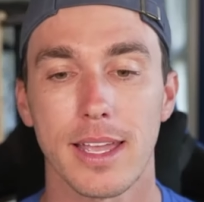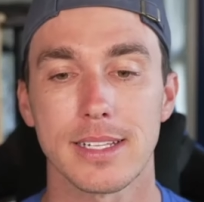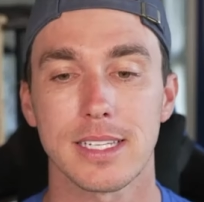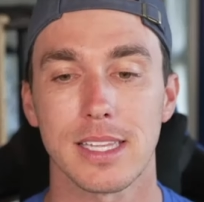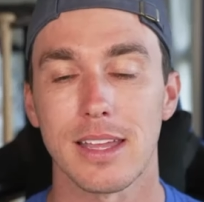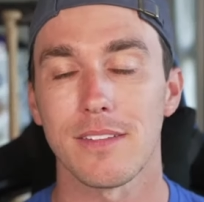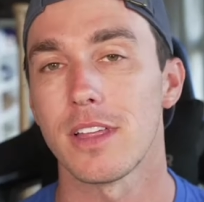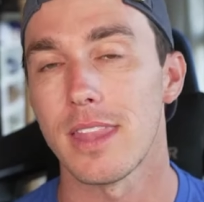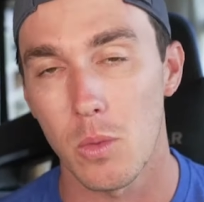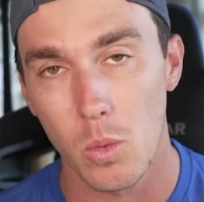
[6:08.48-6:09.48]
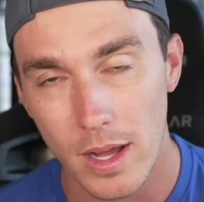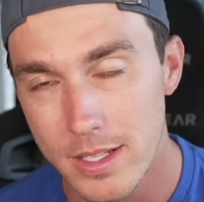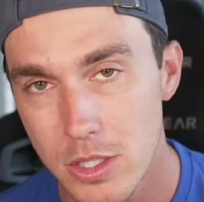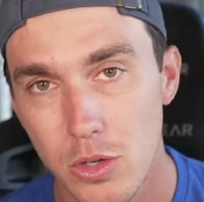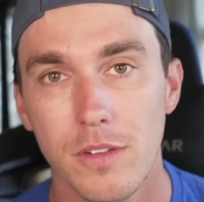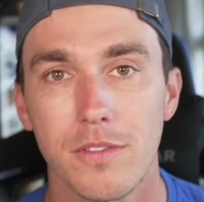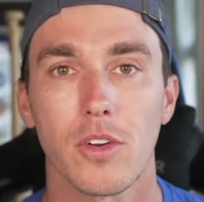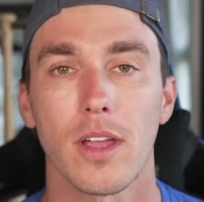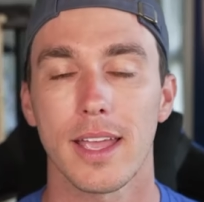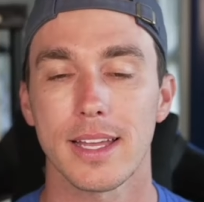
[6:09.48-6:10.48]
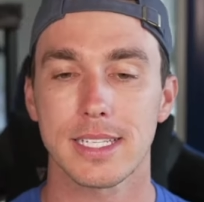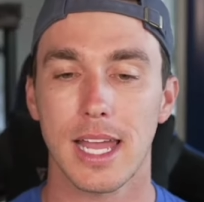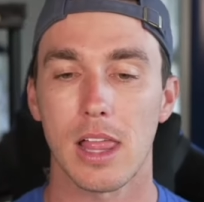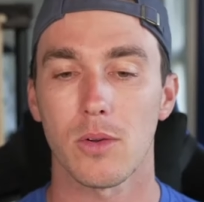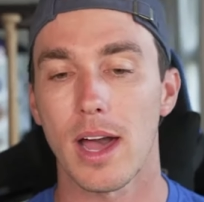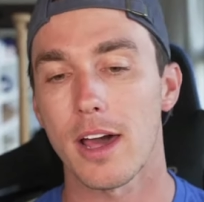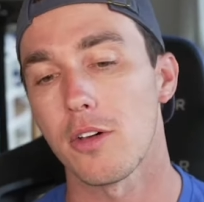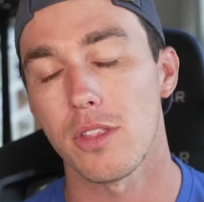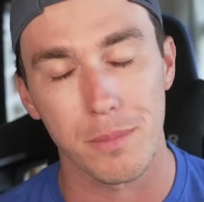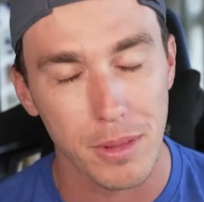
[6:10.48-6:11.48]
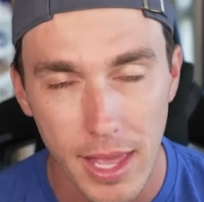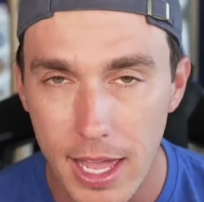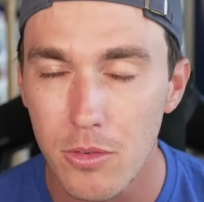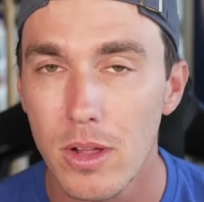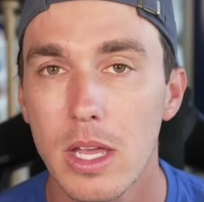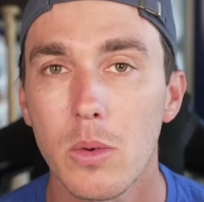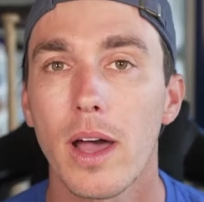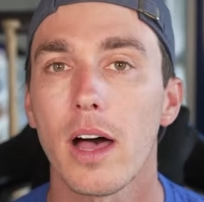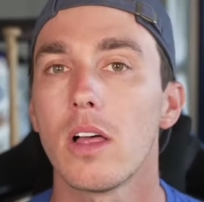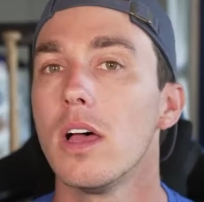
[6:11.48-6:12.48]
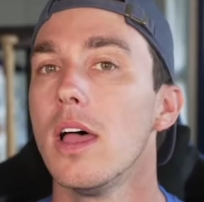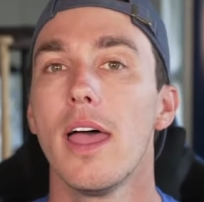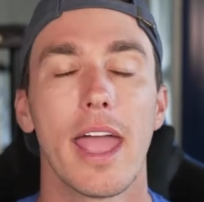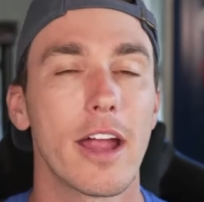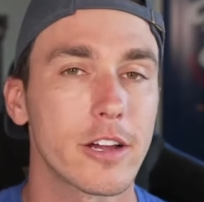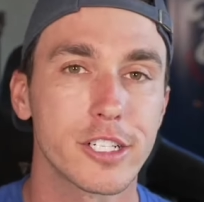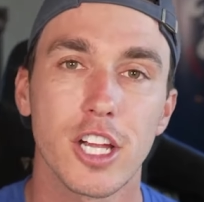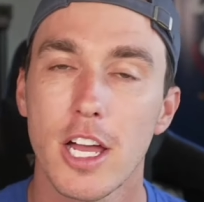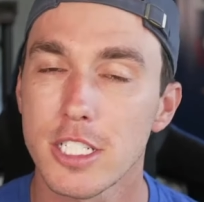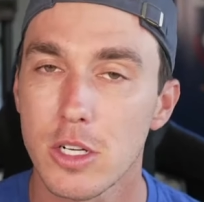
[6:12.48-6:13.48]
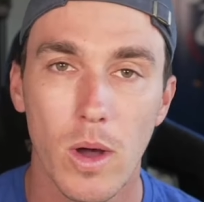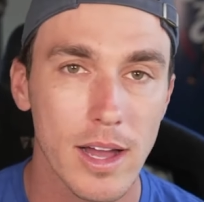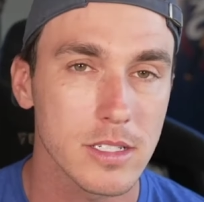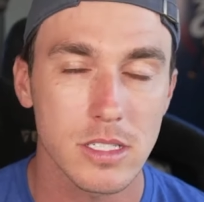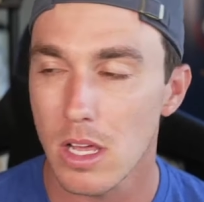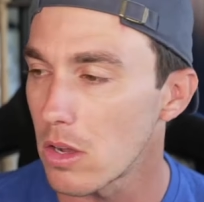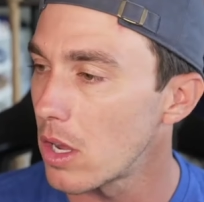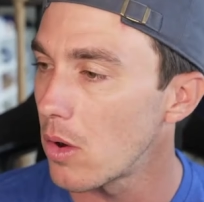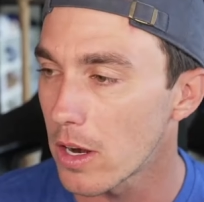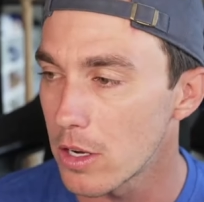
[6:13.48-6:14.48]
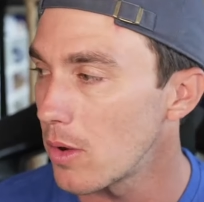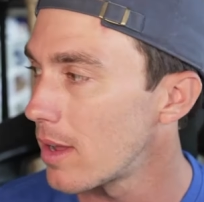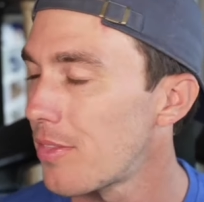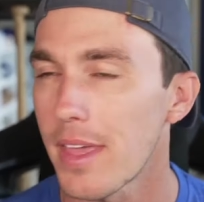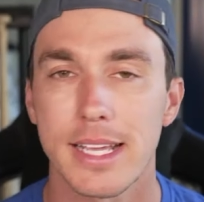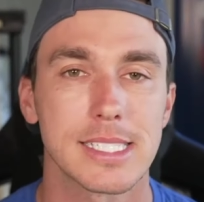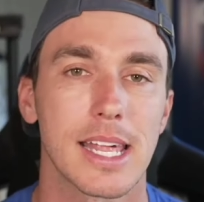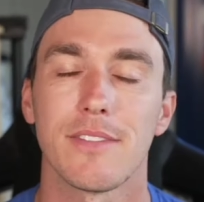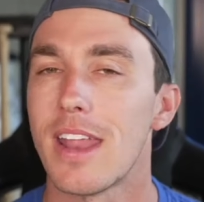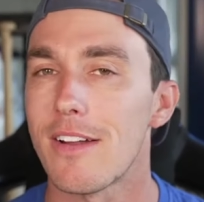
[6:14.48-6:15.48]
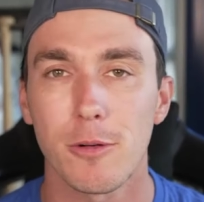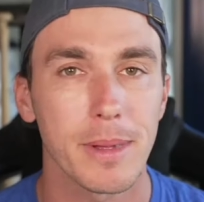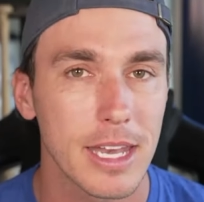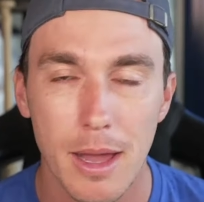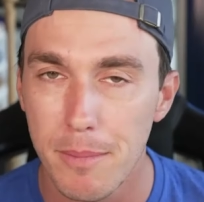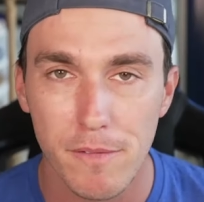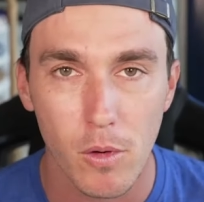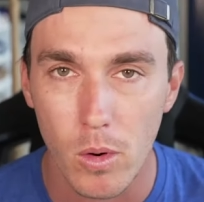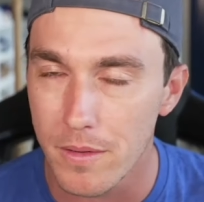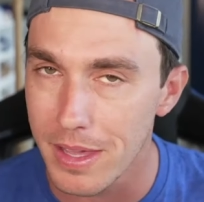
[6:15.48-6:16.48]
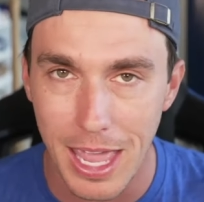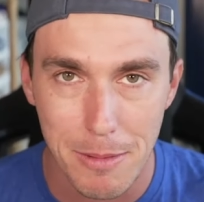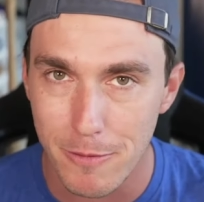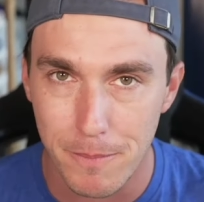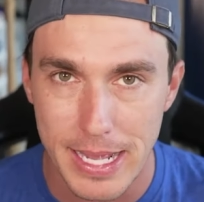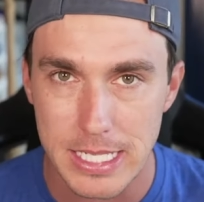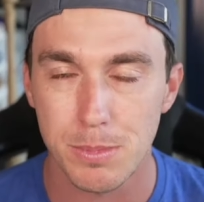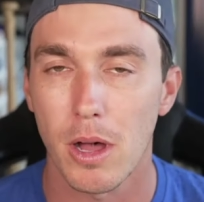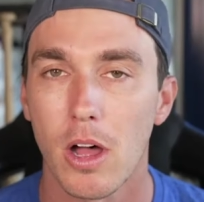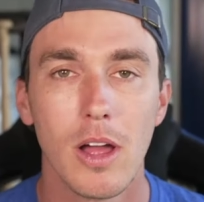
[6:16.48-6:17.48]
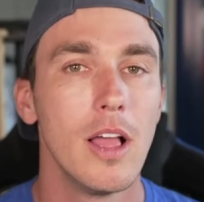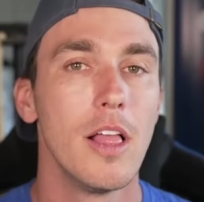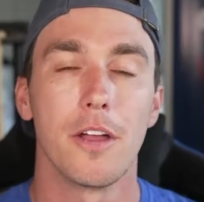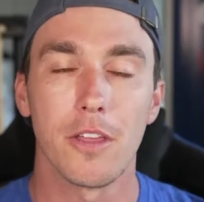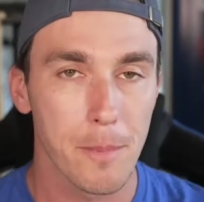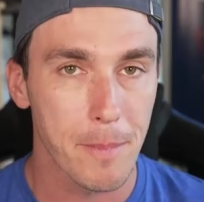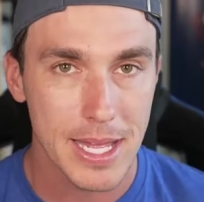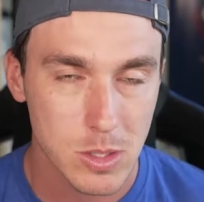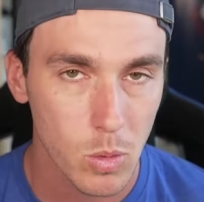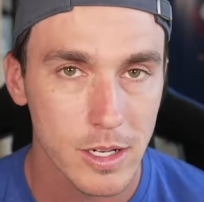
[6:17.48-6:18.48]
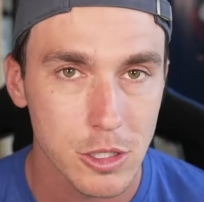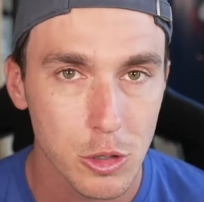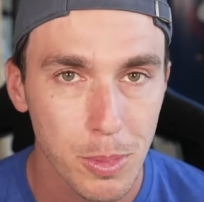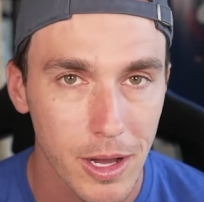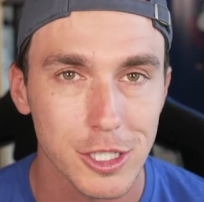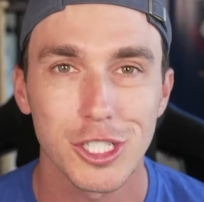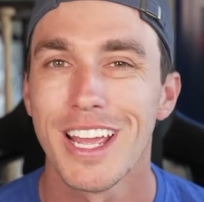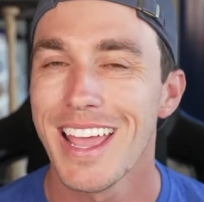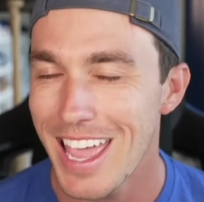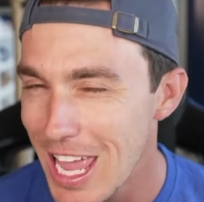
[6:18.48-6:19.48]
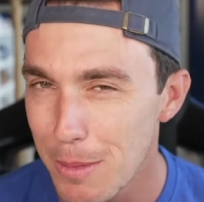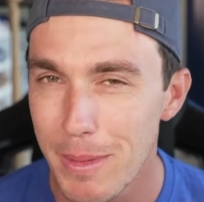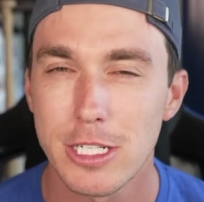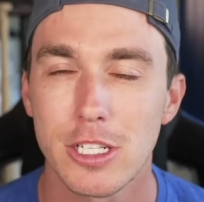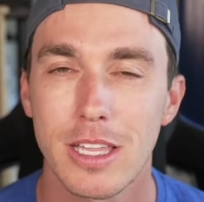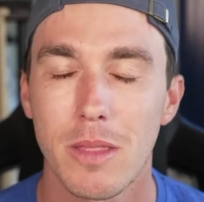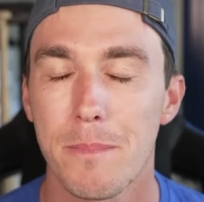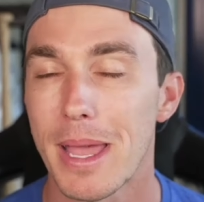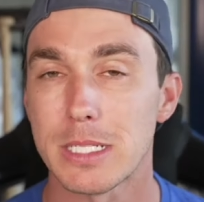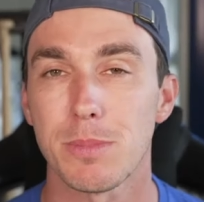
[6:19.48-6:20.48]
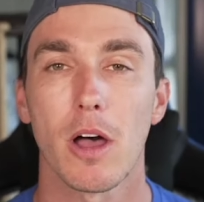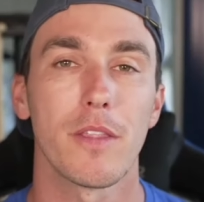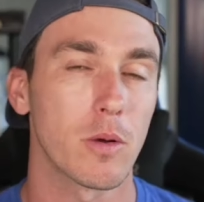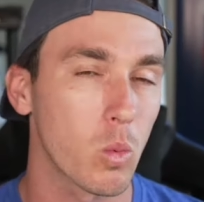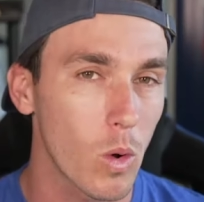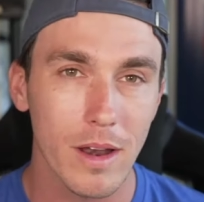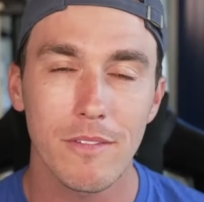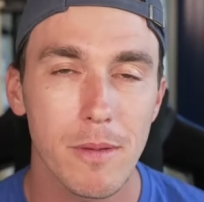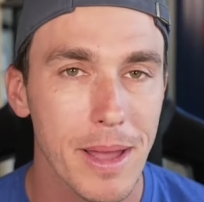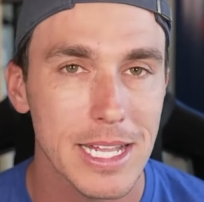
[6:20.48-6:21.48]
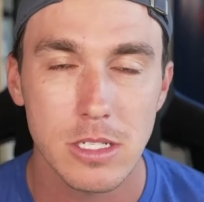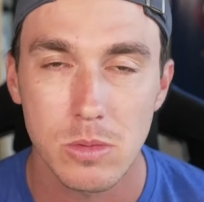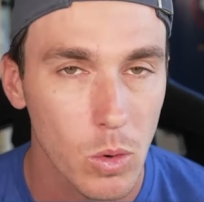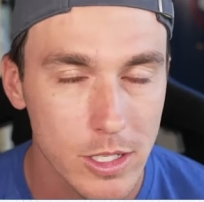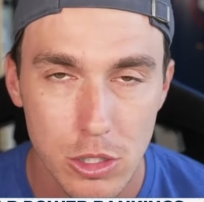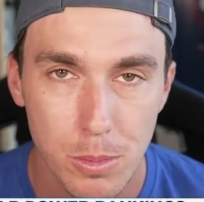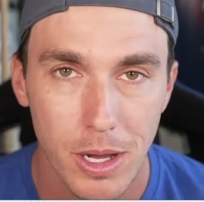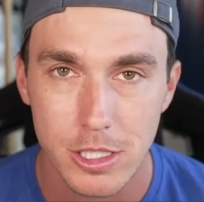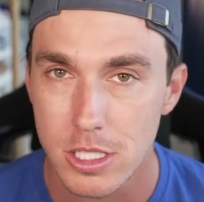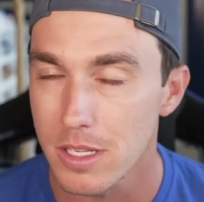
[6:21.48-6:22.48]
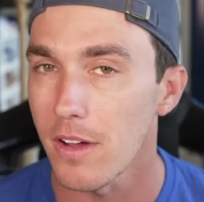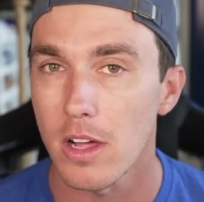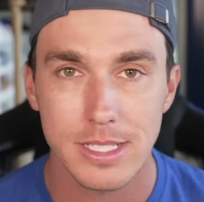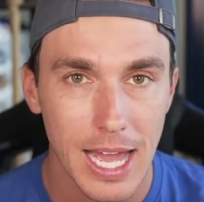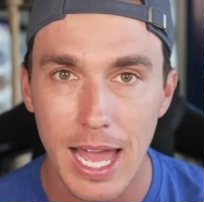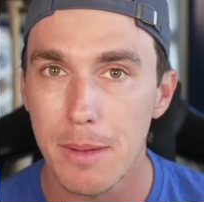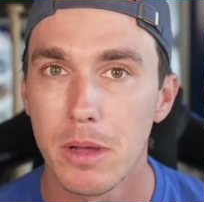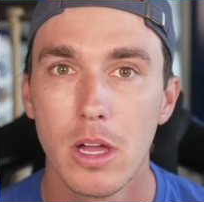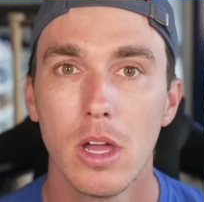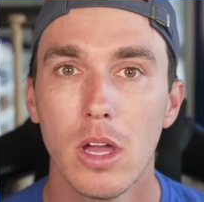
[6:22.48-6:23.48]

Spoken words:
against Cleveland. They won 2 of 3 against Colorado. They're playing really well. Aaron Judge and Juan Soto are doing things that have never been done before in the game of baseball. They're the best 1-2 punch in Major League Baseball. They're one of the best 1-2 punches of all time.